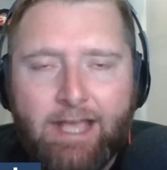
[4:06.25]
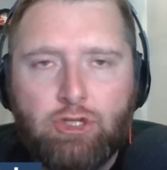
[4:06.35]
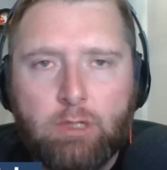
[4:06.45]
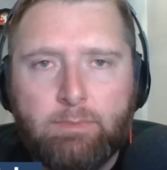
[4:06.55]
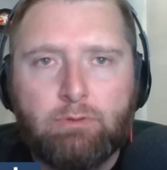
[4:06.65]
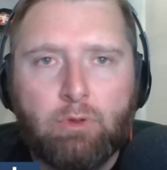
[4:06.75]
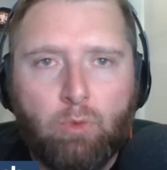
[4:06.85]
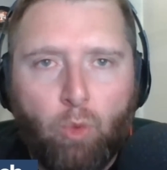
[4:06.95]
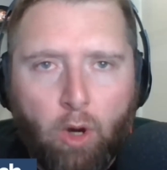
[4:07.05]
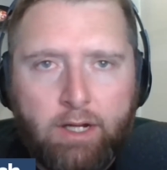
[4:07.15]
is you can be
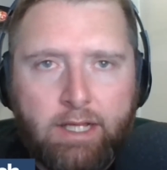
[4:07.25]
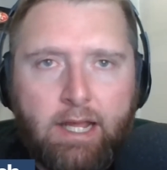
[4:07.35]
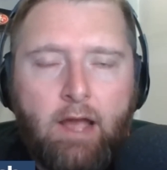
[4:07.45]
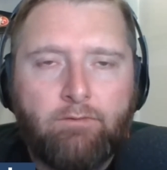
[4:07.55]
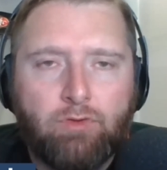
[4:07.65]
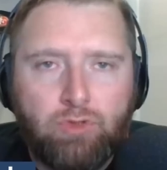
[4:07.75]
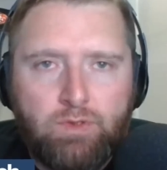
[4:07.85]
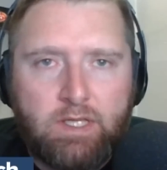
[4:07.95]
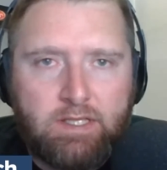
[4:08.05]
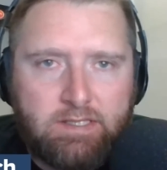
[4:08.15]
rewarded for
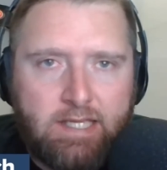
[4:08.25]
losing